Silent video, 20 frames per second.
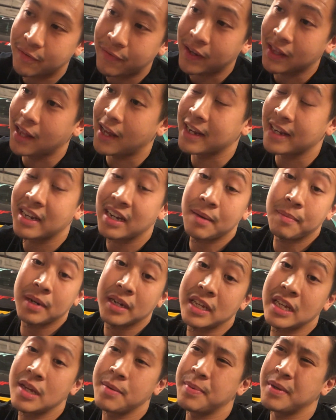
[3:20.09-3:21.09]
If I like it, I'm
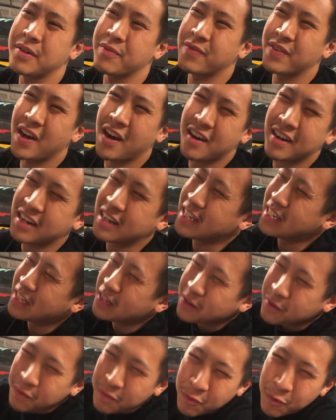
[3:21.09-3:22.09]
gonna keep it. If not,
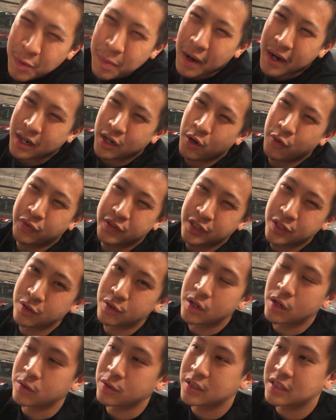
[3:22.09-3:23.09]
we might go for 2
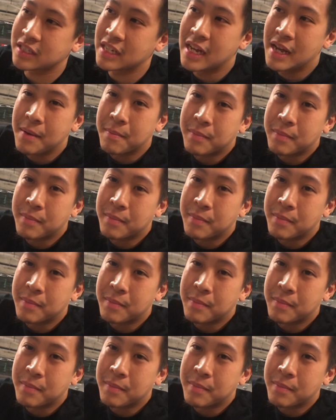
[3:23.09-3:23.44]
coats.